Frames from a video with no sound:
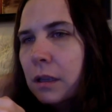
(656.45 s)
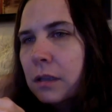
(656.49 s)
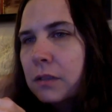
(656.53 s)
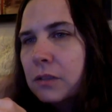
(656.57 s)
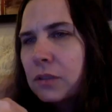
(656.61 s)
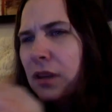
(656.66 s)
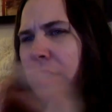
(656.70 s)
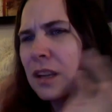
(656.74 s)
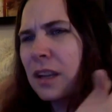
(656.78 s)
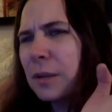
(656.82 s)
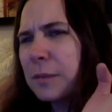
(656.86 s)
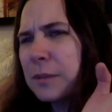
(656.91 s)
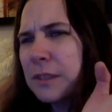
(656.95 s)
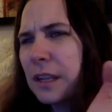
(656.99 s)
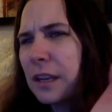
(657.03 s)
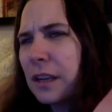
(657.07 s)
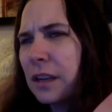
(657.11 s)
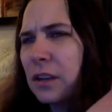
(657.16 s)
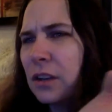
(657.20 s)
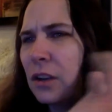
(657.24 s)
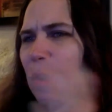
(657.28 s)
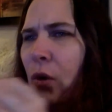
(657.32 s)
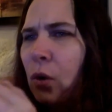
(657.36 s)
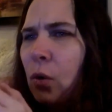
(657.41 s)
Sort of comes out
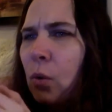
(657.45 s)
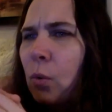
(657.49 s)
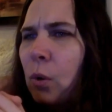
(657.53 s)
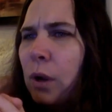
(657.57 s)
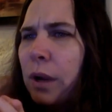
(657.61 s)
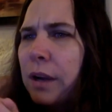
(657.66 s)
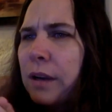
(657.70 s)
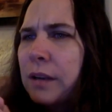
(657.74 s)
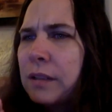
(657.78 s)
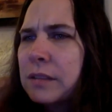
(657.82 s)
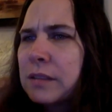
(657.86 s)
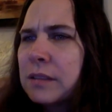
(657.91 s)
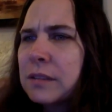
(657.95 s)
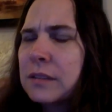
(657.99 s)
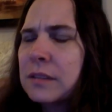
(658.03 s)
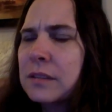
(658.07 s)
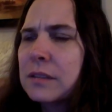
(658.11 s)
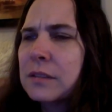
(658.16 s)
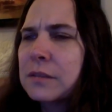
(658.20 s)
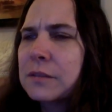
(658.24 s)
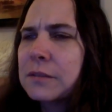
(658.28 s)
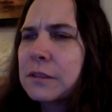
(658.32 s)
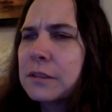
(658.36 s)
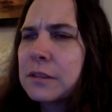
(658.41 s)
of nowhere, since
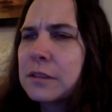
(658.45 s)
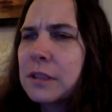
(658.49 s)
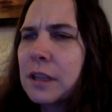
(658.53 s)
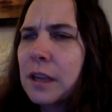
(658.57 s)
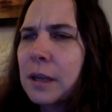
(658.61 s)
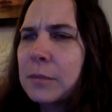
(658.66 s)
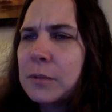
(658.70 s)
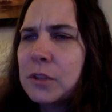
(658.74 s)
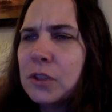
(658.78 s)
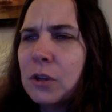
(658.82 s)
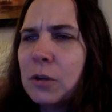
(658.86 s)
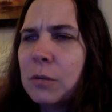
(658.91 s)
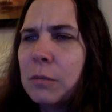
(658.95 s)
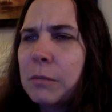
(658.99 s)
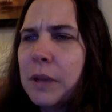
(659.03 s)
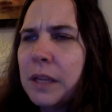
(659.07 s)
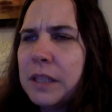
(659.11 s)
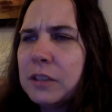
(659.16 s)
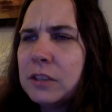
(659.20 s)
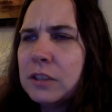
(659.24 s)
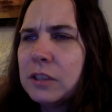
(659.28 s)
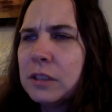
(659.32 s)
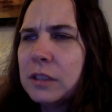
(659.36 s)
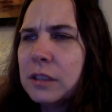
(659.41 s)
it's the first time Joe
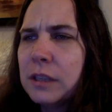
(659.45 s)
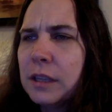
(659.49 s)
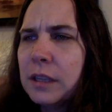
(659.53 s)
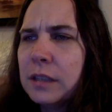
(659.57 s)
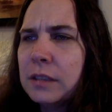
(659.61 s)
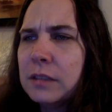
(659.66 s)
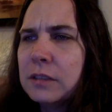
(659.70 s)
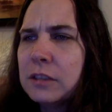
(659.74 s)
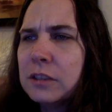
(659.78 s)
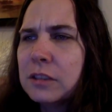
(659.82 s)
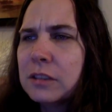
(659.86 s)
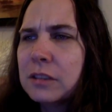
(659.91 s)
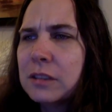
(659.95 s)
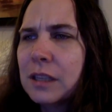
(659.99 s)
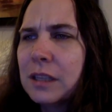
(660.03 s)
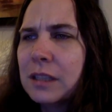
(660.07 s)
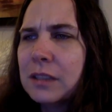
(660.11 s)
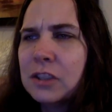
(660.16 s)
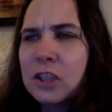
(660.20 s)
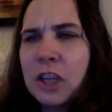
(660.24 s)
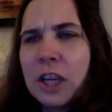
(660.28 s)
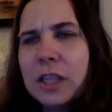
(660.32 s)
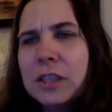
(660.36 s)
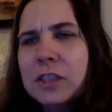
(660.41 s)
mentioned it. Just
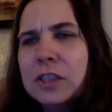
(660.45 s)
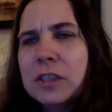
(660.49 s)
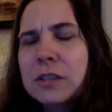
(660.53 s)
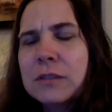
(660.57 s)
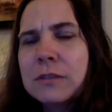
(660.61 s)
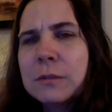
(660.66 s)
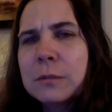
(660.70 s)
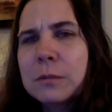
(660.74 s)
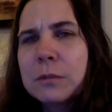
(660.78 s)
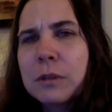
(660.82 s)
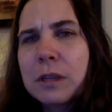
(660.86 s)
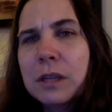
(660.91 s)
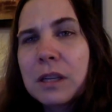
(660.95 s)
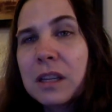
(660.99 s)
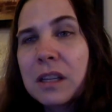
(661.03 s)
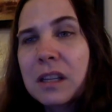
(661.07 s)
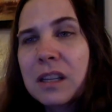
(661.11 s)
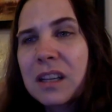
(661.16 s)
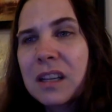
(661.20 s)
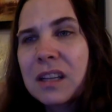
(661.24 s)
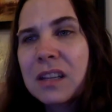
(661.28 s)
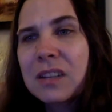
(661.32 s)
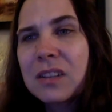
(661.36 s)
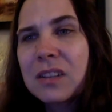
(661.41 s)
like changing from grinning like a